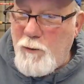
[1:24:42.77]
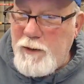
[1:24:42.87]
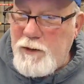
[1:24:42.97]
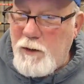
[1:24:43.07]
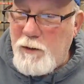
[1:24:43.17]

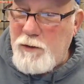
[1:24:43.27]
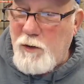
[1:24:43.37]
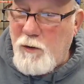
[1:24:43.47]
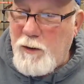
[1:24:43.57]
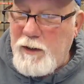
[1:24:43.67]
results
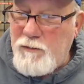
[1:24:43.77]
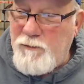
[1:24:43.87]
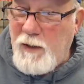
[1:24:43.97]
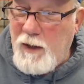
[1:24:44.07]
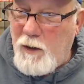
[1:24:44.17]
are as
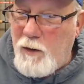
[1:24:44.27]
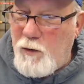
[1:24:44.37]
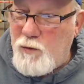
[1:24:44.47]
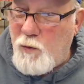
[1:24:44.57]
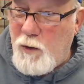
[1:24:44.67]

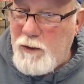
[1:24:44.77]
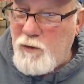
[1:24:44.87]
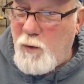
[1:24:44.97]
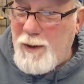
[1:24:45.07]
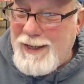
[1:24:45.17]
follows:
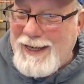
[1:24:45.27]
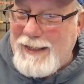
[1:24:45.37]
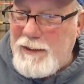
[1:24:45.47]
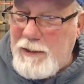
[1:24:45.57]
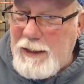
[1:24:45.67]

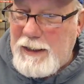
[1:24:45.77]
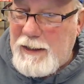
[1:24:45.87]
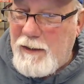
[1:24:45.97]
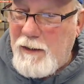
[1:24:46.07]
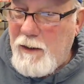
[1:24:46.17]

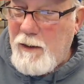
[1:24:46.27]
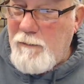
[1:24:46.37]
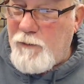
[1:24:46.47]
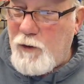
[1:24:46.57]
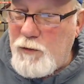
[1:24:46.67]
120.18.
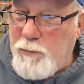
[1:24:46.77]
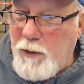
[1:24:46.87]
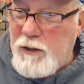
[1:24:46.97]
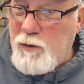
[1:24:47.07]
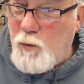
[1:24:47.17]
First
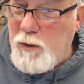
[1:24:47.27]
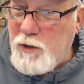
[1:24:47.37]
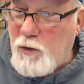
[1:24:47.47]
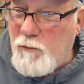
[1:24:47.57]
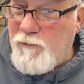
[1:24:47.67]
place,
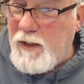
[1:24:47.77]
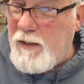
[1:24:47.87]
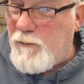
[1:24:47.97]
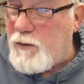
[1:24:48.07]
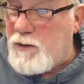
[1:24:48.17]
Whisker
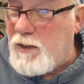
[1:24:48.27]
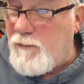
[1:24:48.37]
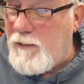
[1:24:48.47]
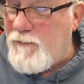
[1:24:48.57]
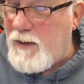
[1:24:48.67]
Fever,
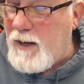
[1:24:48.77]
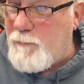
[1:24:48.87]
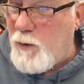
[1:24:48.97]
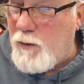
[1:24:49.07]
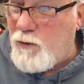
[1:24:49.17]

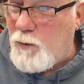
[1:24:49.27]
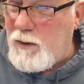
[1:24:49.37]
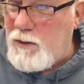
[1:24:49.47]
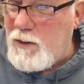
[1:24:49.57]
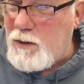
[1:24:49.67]

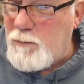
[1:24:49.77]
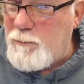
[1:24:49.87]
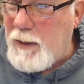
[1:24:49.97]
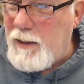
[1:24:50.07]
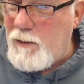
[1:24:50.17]
75.36
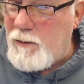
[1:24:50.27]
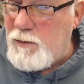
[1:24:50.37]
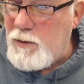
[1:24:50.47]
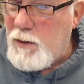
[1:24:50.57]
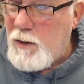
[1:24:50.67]

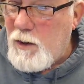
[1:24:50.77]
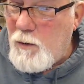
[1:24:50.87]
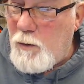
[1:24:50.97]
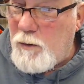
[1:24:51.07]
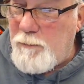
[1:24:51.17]
pounds
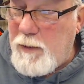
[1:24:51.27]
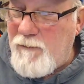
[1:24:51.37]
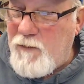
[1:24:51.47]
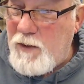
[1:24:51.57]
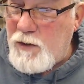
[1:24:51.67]
with
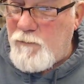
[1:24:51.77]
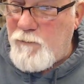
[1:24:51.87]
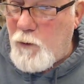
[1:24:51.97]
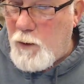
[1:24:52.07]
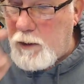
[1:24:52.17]
big fish of
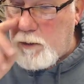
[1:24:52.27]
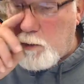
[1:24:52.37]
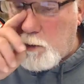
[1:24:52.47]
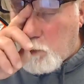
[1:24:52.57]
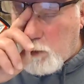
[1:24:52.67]

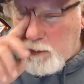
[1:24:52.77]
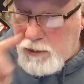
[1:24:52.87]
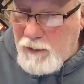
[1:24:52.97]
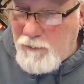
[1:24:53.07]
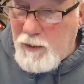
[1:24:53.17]

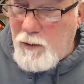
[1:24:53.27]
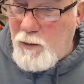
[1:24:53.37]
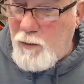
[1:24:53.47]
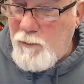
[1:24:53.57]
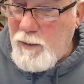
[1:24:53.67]

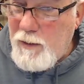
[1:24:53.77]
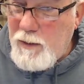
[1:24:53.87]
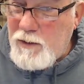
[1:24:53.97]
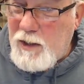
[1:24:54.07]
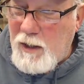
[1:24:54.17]
42.70.
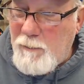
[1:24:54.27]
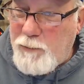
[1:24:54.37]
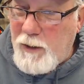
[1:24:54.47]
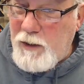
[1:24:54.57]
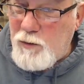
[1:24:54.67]
Second
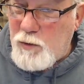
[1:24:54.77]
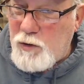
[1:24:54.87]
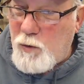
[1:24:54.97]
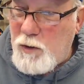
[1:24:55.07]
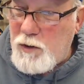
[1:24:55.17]
place
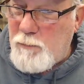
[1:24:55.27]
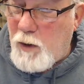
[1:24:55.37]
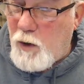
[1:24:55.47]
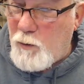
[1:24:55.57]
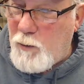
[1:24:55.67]
was Chris
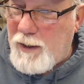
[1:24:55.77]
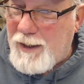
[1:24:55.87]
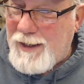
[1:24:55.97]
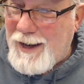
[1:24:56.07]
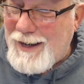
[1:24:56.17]
Baldwin, a
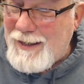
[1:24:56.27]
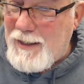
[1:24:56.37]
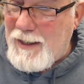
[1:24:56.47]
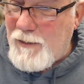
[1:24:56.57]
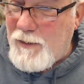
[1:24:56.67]
guide
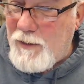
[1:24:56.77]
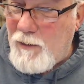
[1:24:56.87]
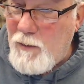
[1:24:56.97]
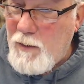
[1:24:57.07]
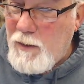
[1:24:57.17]
down
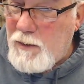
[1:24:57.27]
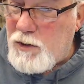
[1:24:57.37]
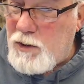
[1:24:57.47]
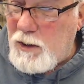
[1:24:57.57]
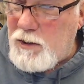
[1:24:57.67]
there,
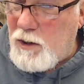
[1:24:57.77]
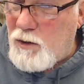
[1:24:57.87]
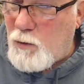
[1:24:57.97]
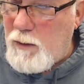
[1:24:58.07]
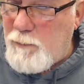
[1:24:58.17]

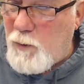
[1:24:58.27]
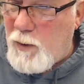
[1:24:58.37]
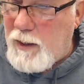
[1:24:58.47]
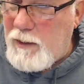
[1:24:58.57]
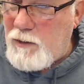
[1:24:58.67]

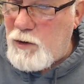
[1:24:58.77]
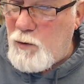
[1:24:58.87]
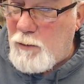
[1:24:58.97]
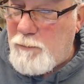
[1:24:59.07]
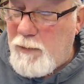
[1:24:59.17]
63.82
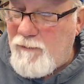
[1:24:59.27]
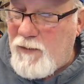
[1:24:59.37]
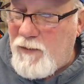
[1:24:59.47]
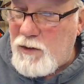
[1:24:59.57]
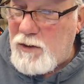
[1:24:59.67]
with big
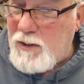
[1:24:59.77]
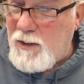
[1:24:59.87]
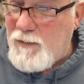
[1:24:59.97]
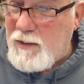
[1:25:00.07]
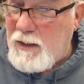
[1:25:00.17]
fish of
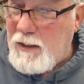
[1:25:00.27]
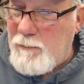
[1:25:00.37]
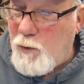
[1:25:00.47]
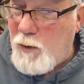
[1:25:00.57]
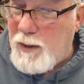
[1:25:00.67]

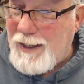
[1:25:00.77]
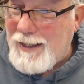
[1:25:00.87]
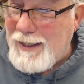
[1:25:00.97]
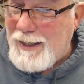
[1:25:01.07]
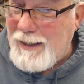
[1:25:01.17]

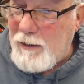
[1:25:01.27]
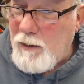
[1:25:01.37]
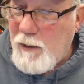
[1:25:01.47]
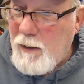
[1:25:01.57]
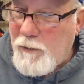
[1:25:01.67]
17.88.
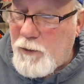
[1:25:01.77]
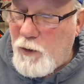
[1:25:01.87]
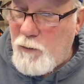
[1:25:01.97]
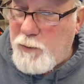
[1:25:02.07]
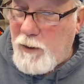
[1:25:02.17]

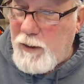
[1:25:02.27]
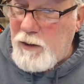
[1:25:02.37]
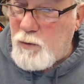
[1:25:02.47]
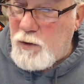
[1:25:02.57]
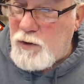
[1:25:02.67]
Third
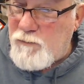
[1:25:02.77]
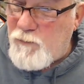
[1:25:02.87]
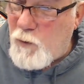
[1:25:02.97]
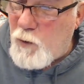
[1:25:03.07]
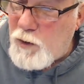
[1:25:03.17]
place
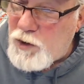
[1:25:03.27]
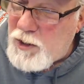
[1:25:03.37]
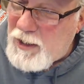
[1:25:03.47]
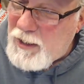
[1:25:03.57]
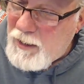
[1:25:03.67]
was
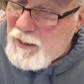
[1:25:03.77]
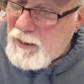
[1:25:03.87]
Forshee